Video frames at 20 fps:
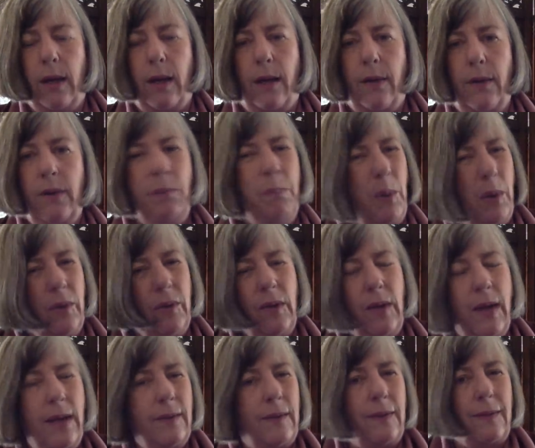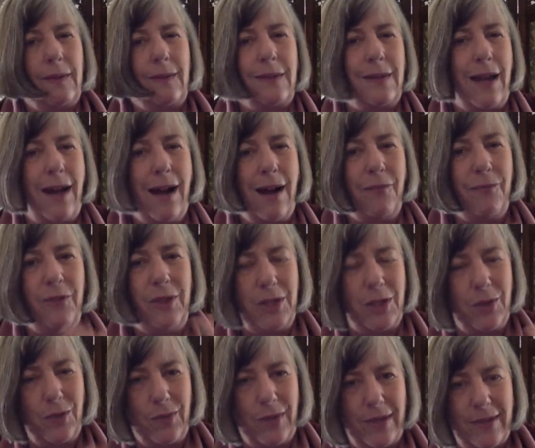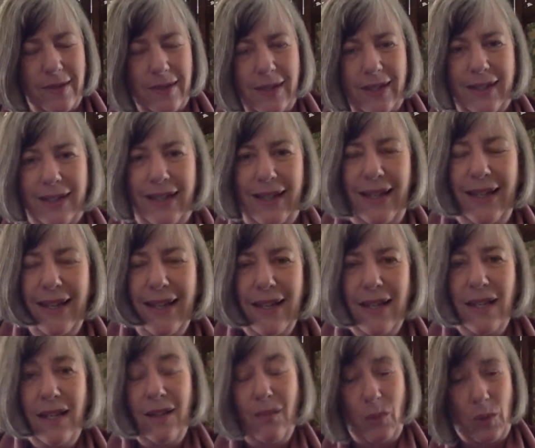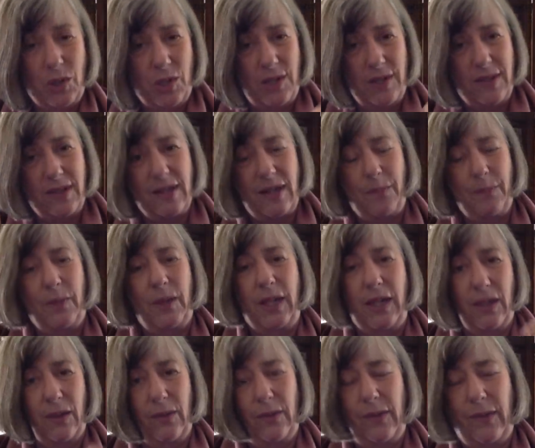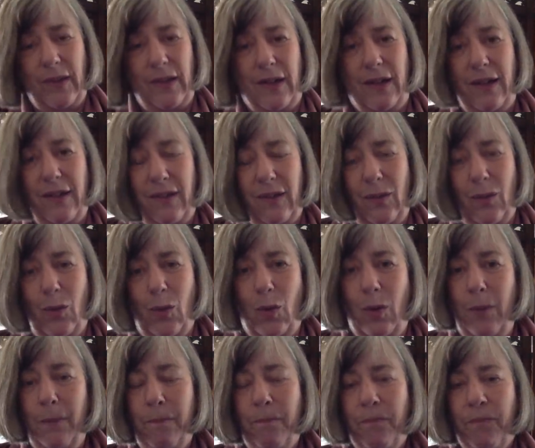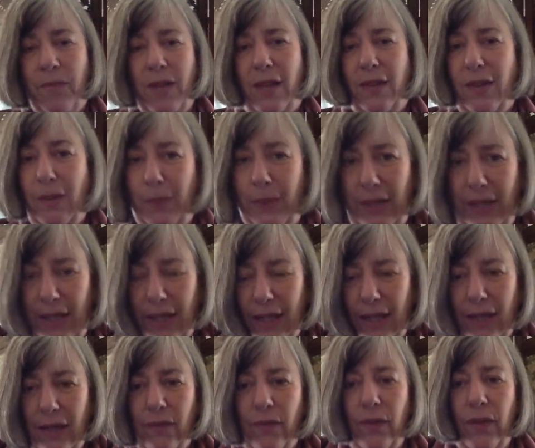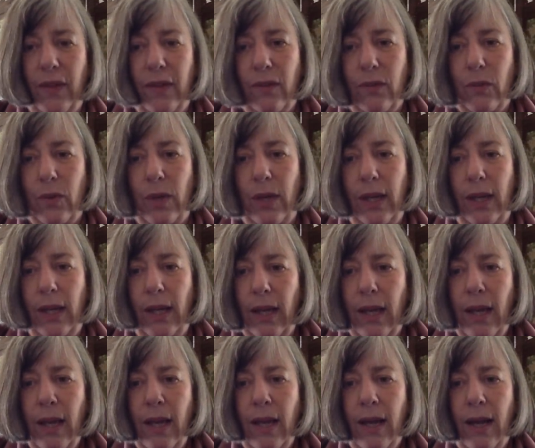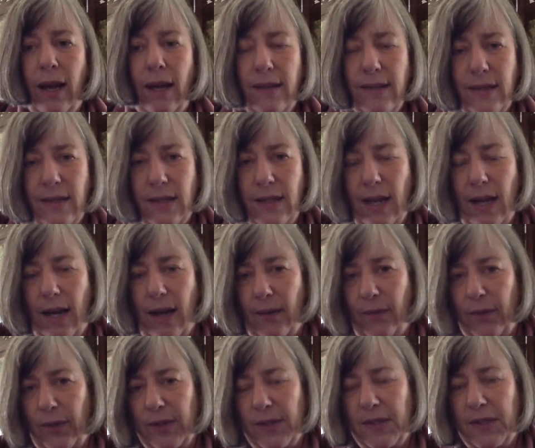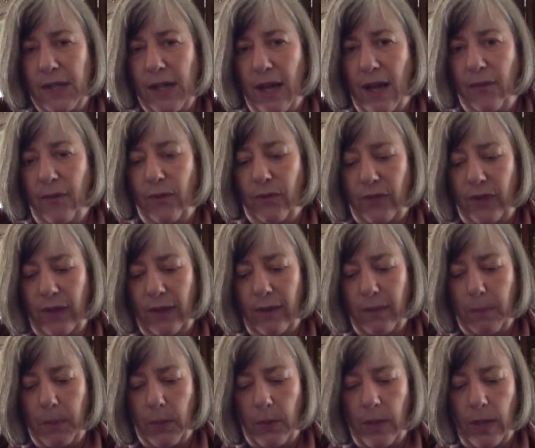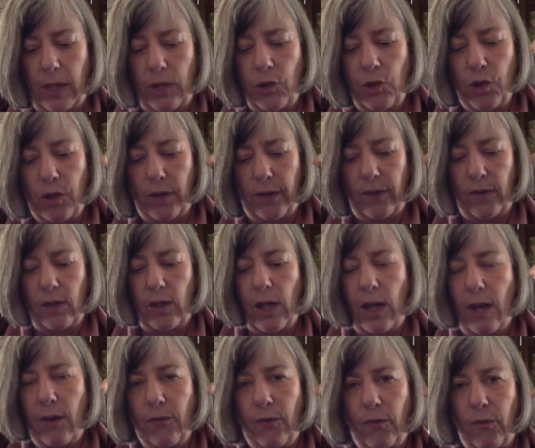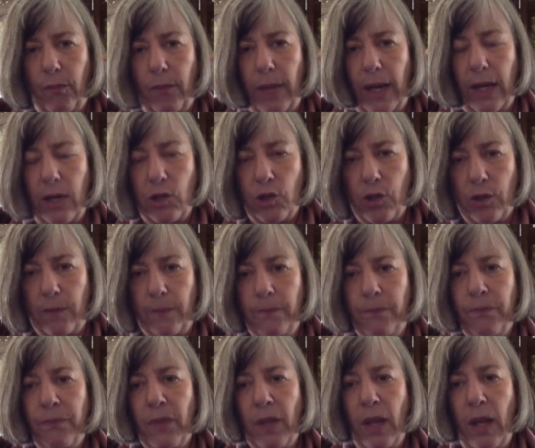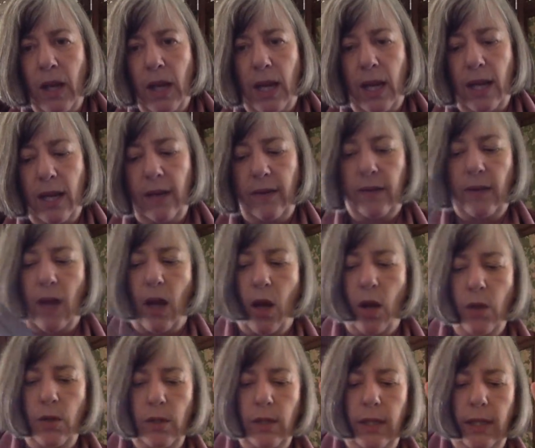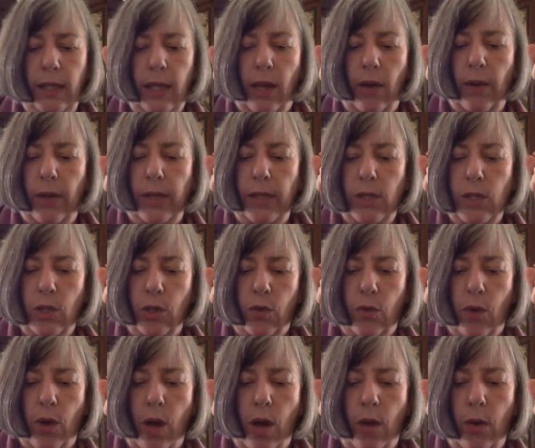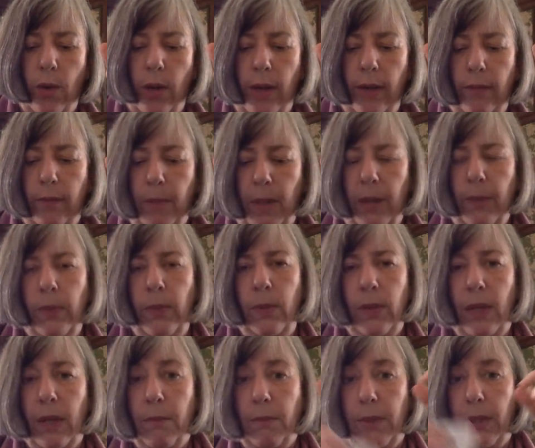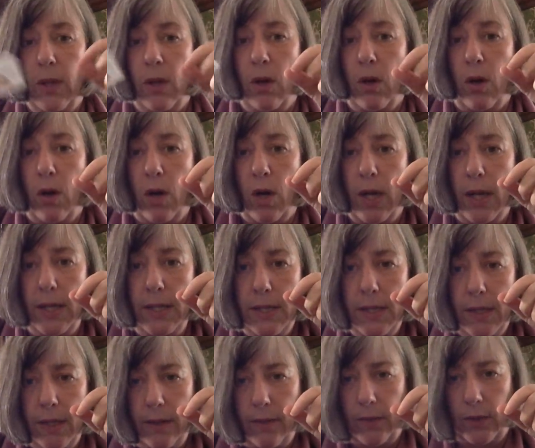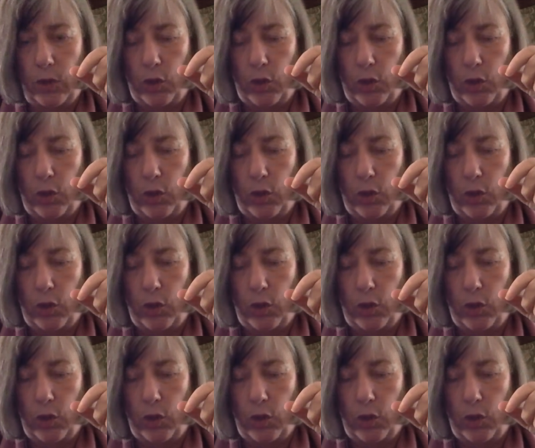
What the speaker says: This person has a staff, interestingly, which is something else that I saw at the beginning of this reading. A staff of inspiration, a staff of passion. It is only going to grow as people get behind the